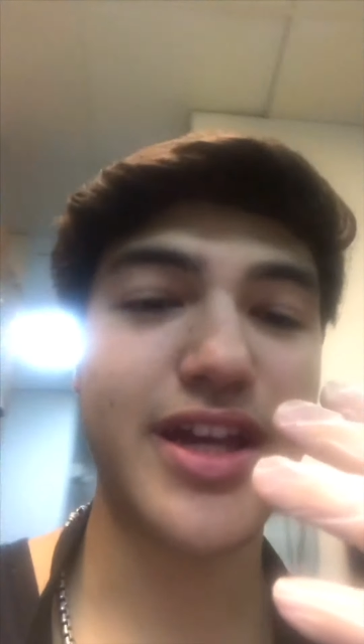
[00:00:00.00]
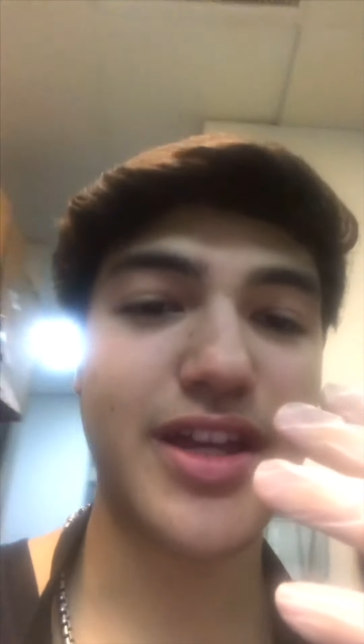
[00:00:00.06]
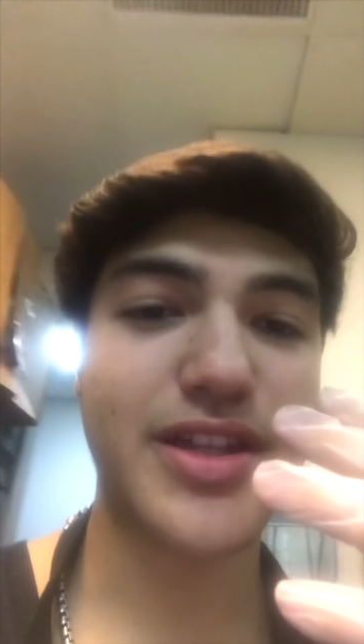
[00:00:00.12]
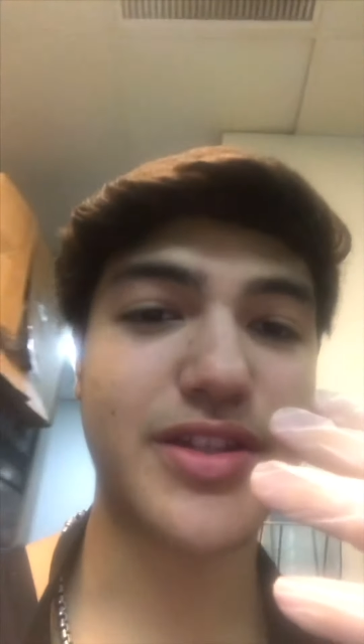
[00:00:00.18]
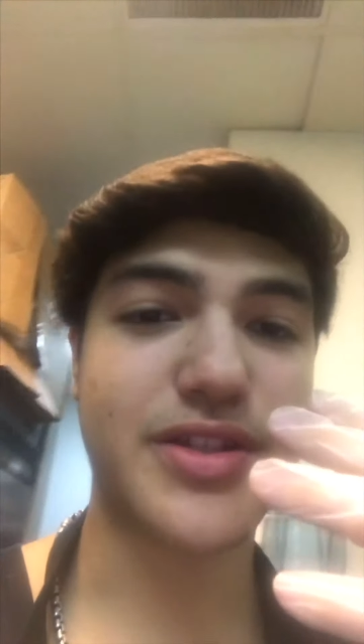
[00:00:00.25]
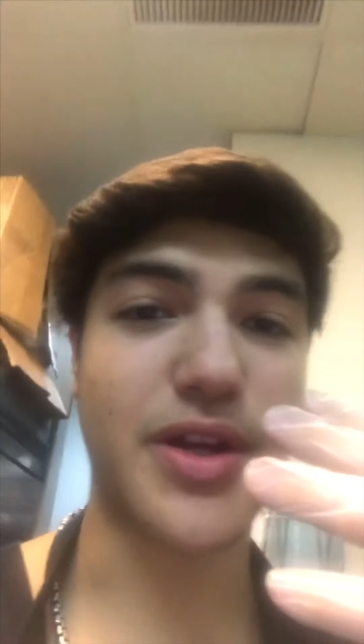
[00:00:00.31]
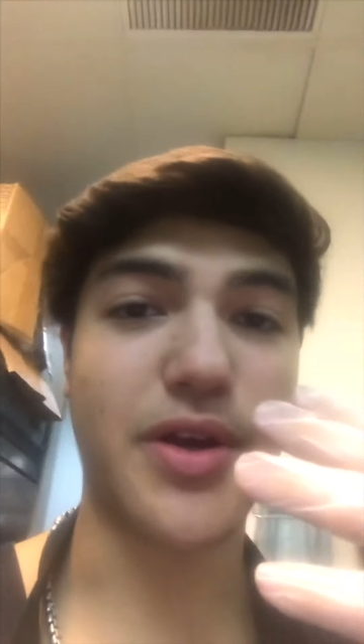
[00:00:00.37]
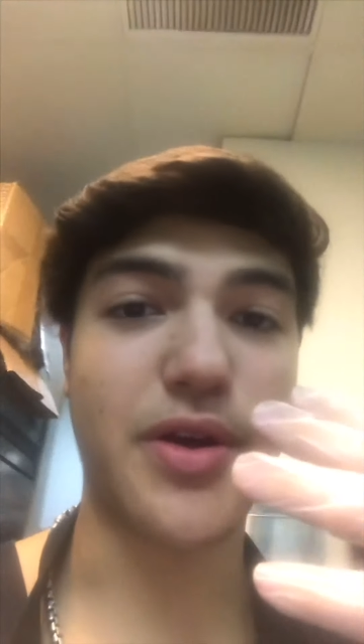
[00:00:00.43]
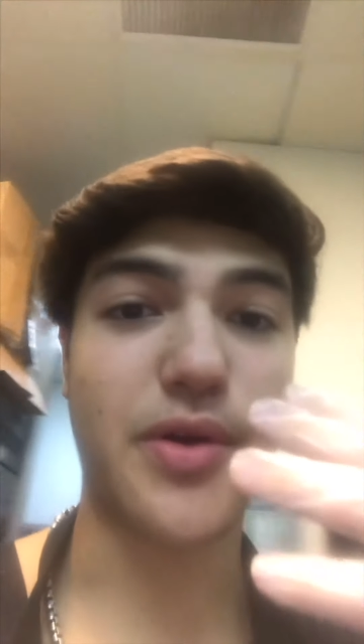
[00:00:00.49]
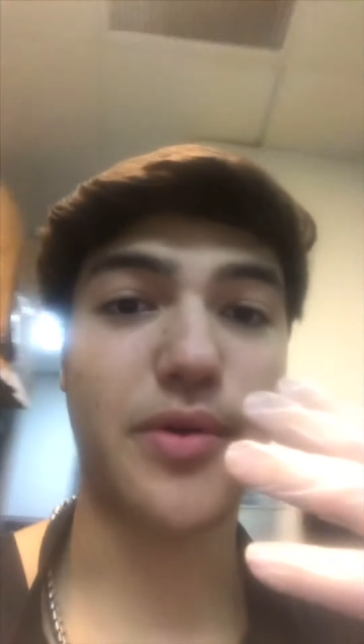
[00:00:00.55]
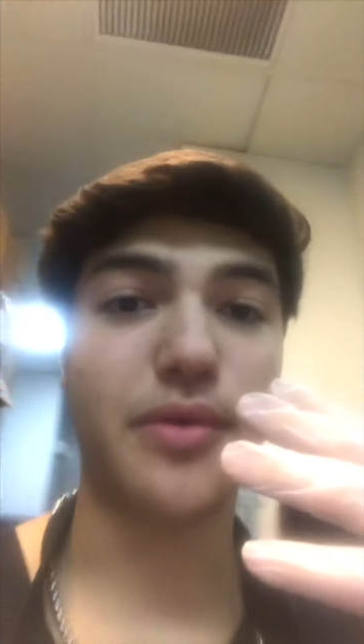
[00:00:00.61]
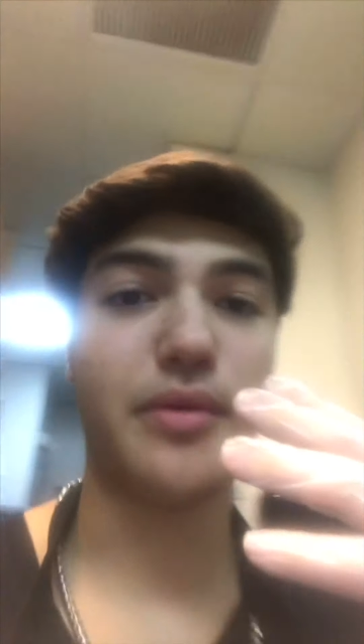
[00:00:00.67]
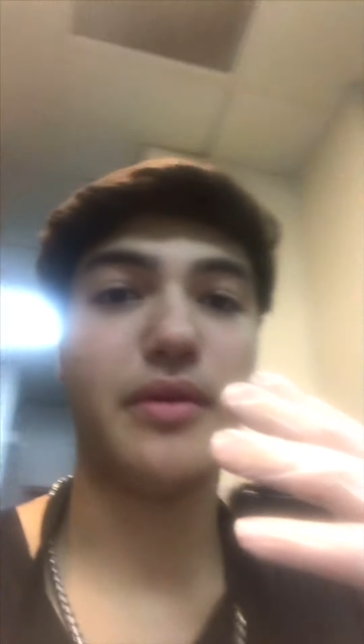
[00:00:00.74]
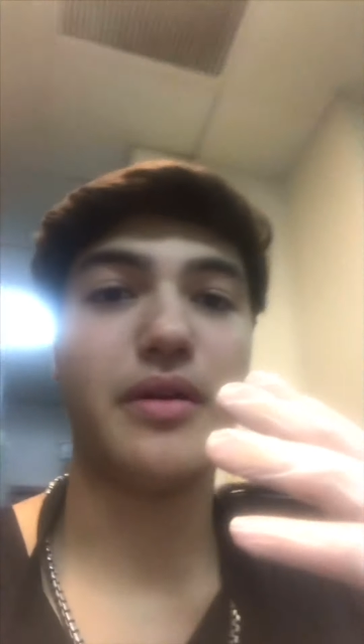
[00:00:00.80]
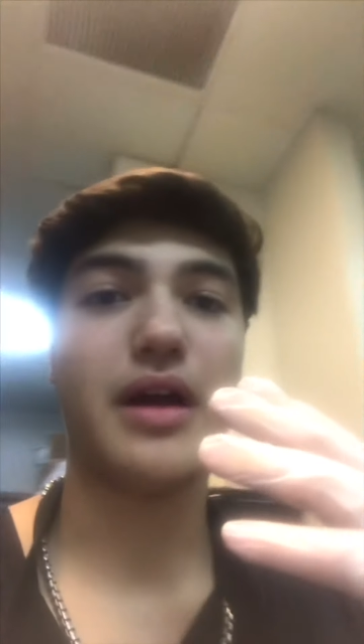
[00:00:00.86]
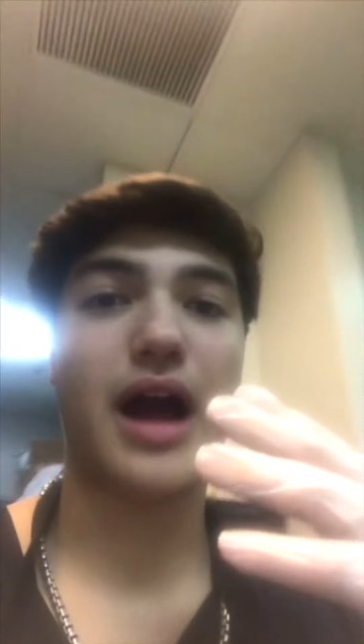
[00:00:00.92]

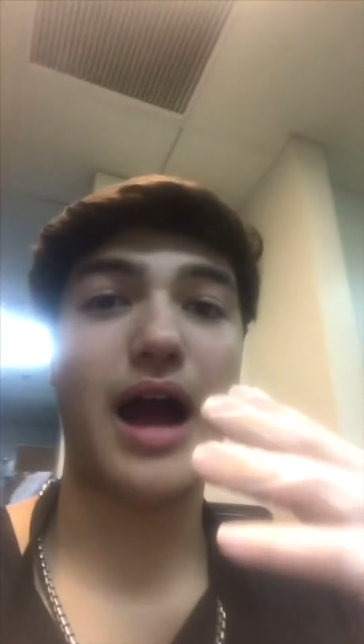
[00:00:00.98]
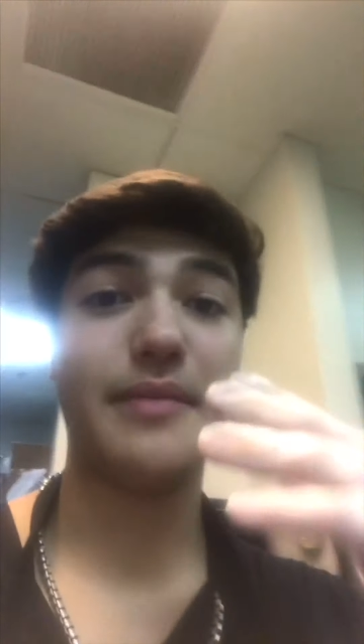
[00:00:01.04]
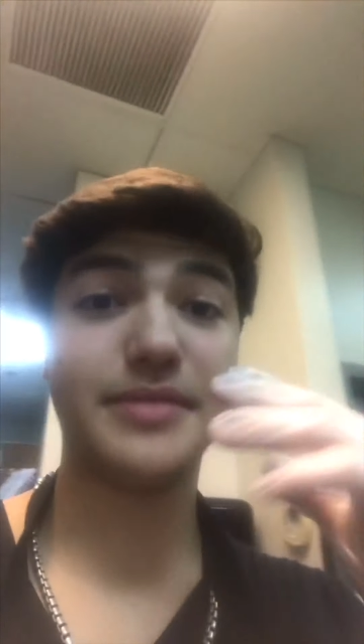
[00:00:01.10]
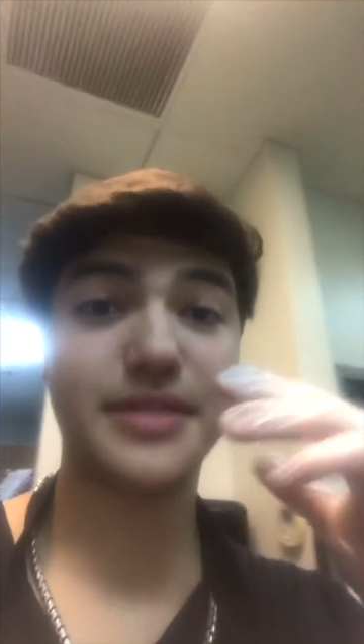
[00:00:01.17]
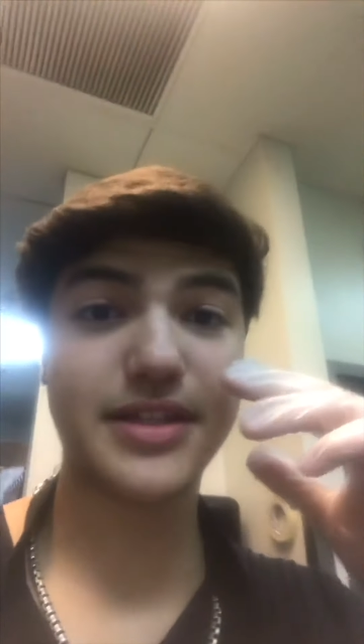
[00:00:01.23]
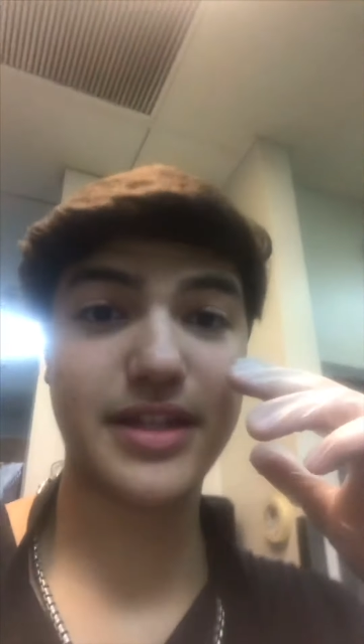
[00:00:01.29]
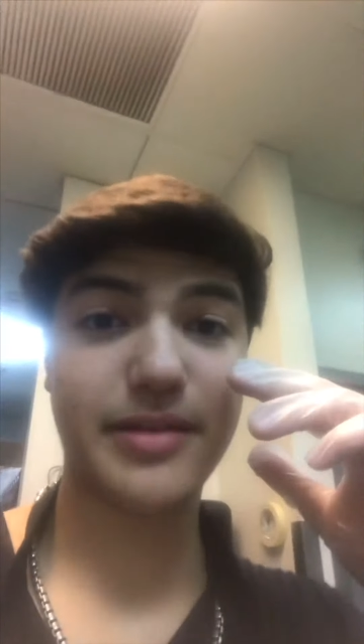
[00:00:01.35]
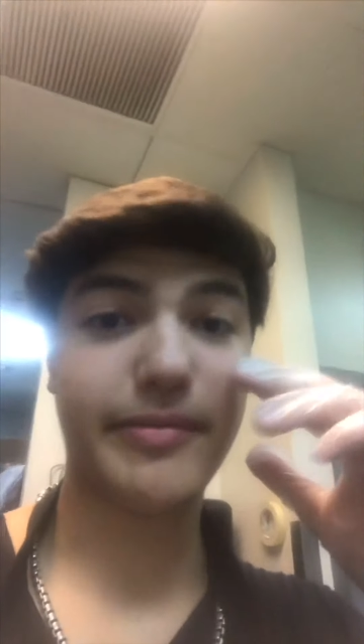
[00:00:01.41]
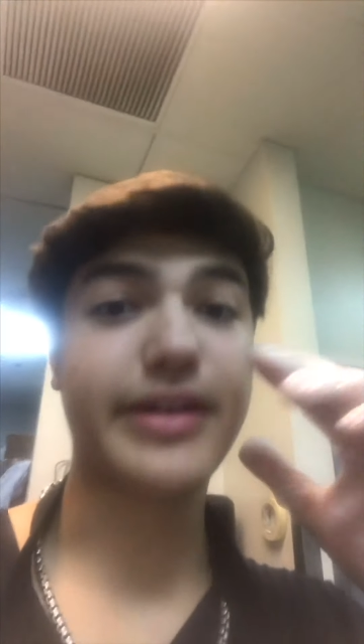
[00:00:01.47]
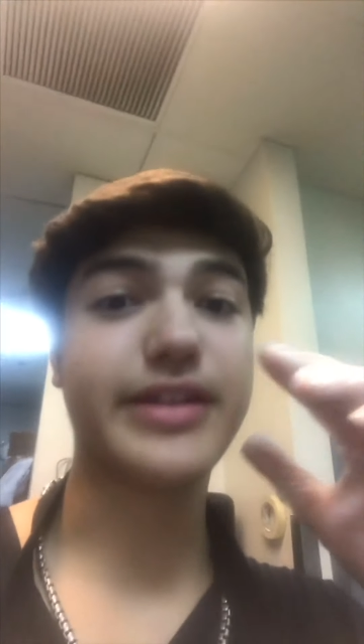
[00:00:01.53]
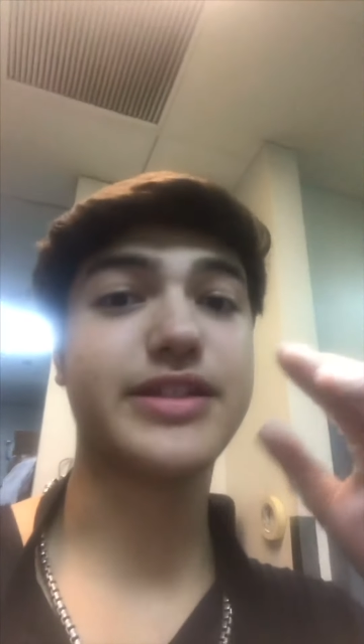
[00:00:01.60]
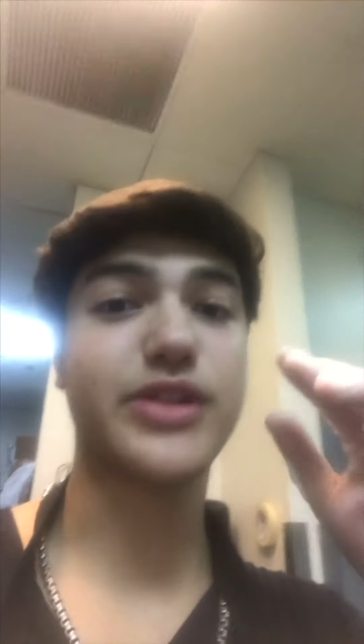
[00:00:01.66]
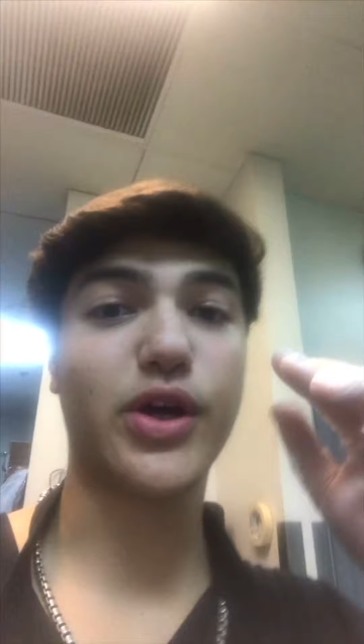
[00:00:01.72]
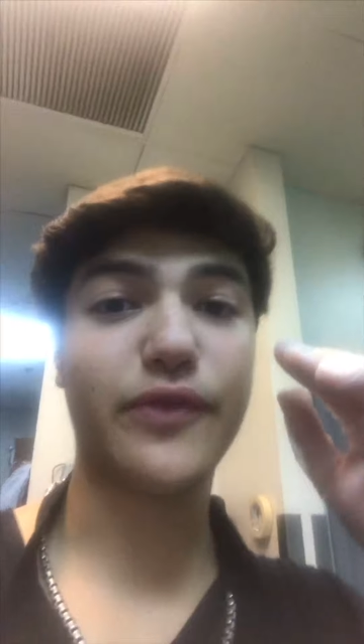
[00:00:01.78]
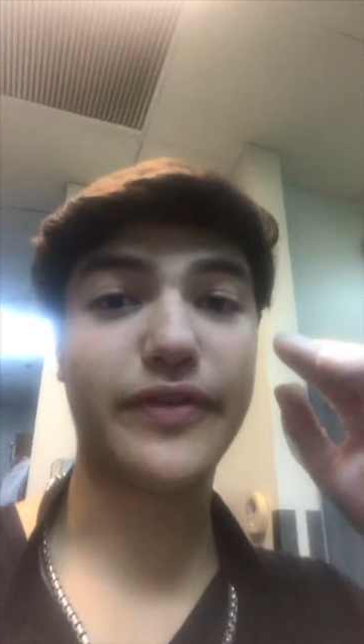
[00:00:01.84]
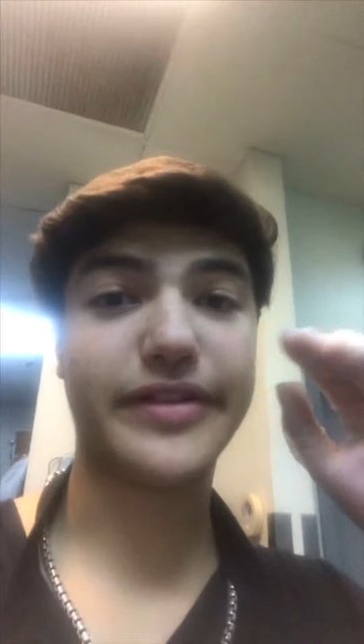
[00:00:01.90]
So I'm seeing
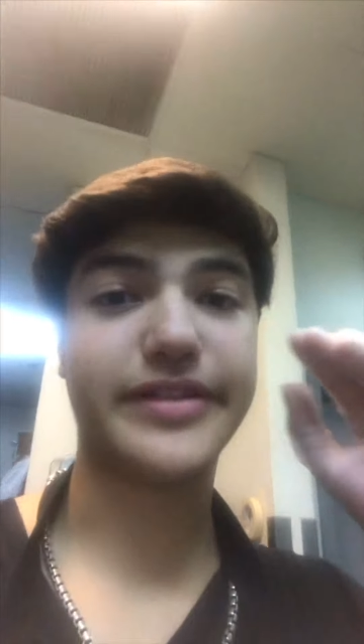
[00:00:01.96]
myself